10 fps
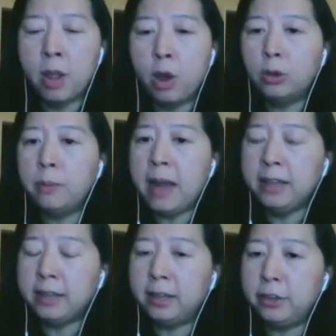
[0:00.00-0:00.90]

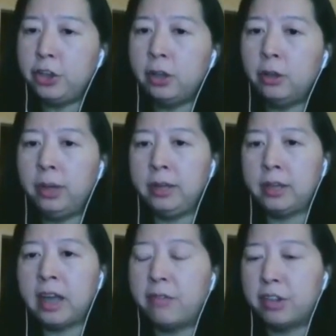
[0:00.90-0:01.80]
automatically
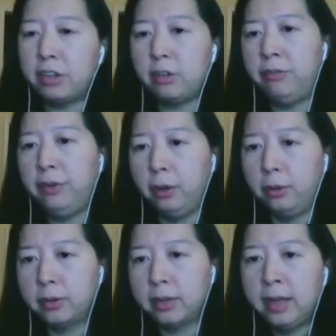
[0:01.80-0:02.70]
generate conversation
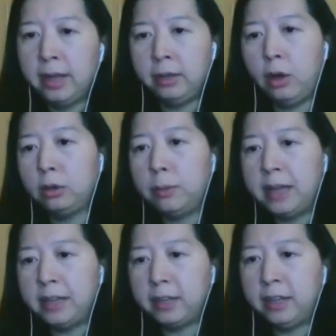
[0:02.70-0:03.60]
flows, and
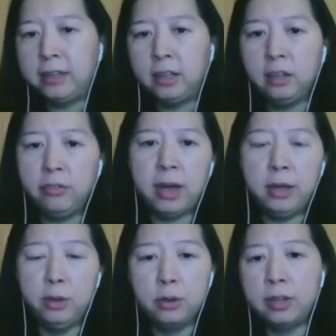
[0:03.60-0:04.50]
automatically identify
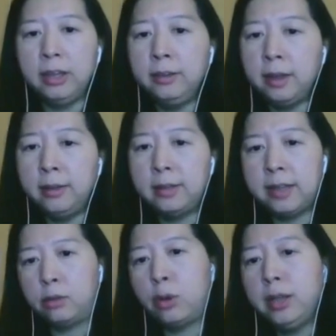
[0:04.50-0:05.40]
user intents
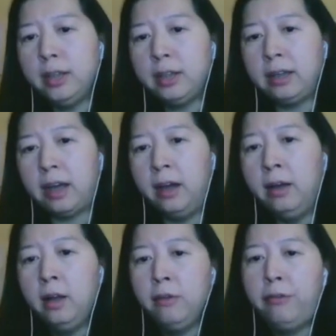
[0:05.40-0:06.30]
and training data
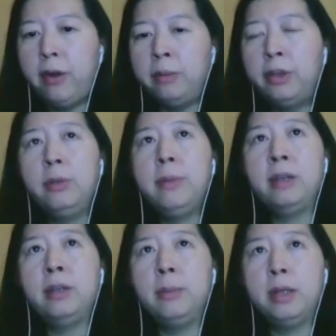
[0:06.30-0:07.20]
from
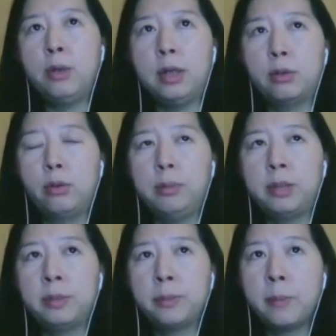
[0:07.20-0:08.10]
human-human transcripts.